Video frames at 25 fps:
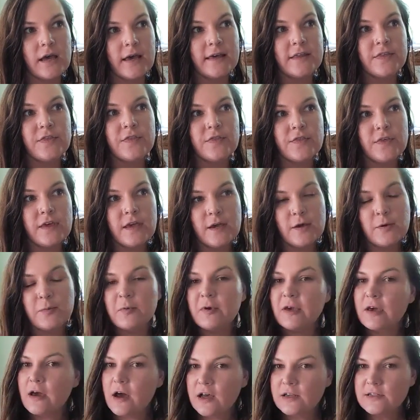I
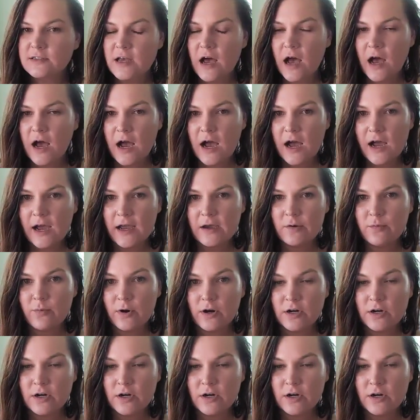think because I